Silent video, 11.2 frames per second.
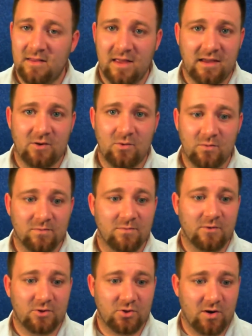thank you
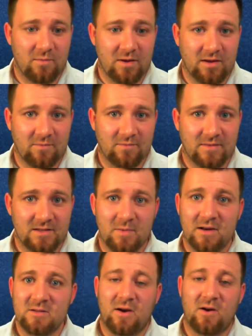for joining me. This has
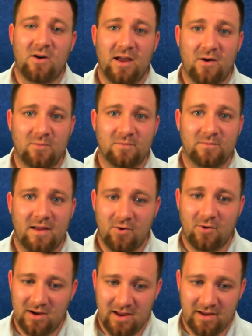been Inspiring Doubt. Have a
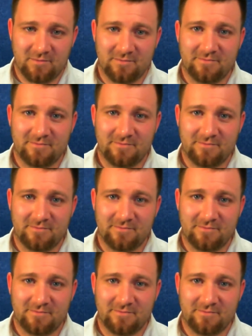great night.